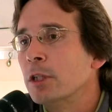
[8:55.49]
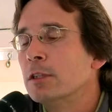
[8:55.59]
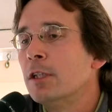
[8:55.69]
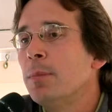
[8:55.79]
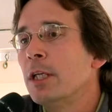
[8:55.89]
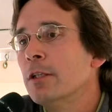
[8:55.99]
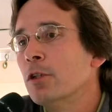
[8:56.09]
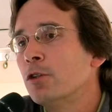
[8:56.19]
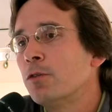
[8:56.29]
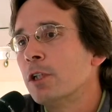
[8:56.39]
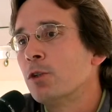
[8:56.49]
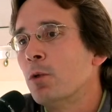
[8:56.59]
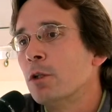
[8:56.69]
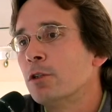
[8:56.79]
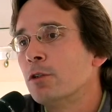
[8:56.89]
And typically those
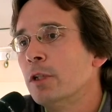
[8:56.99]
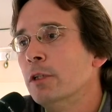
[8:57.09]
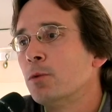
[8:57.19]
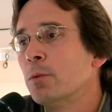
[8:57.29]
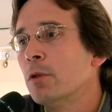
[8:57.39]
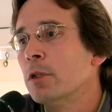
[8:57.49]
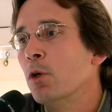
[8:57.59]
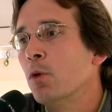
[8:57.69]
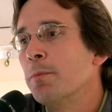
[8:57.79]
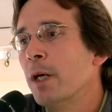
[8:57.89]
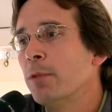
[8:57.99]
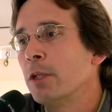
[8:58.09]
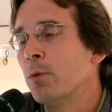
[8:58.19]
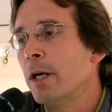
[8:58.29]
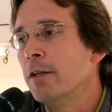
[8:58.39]
freshwater streams were in old
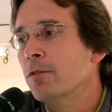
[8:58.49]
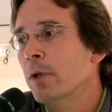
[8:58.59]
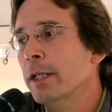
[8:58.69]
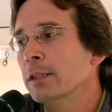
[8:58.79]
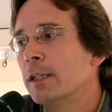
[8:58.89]
public right-of-ways,